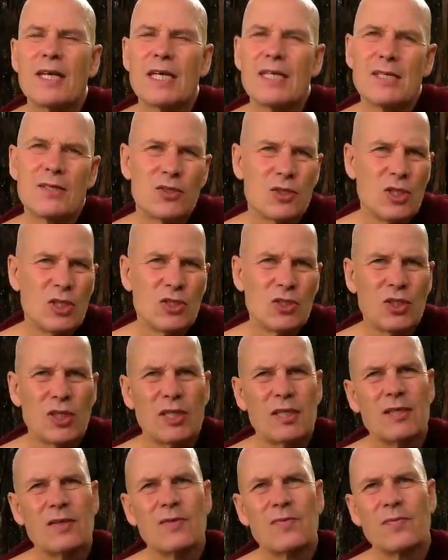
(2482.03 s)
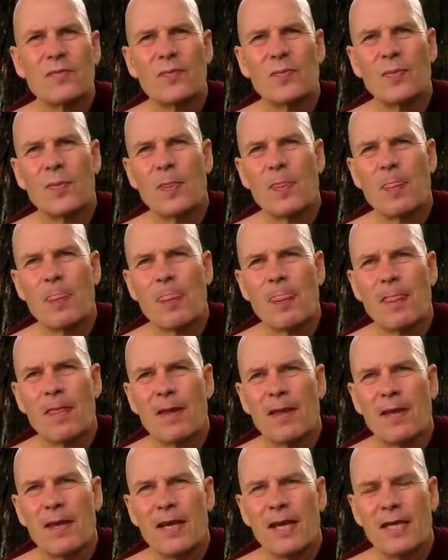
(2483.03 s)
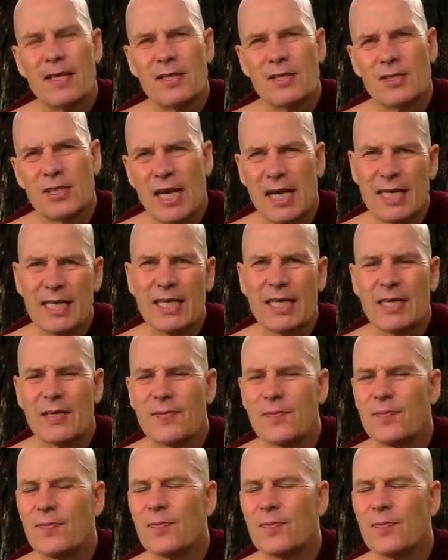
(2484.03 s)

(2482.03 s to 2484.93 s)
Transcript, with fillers: in the teaching, in the Sangha,